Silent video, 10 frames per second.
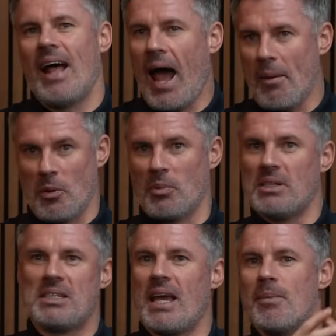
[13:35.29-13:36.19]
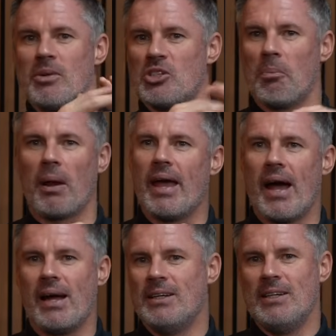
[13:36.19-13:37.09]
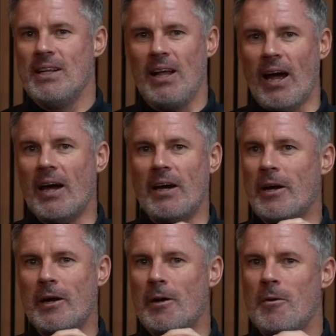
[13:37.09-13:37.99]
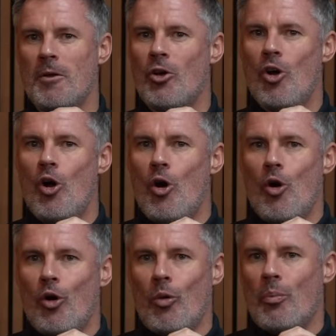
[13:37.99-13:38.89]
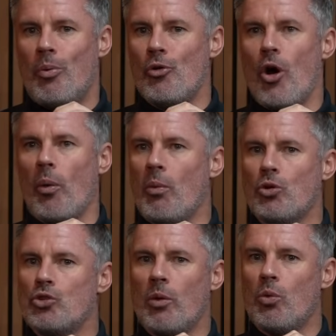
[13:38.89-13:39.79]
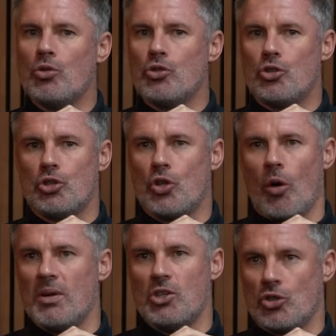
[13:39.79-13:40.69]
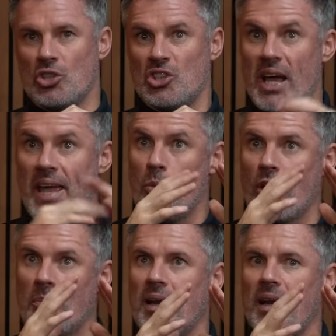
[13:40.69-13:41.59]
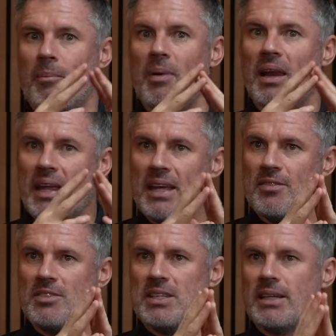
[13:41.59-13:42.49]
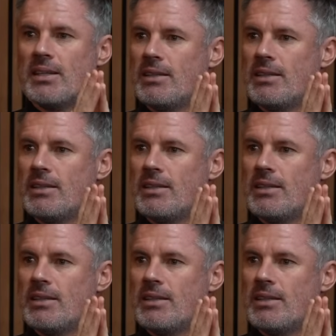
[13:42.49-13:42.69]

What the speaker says: I was probably the same as a player. But no, it wouldn't stop me sort of saying what I believed in.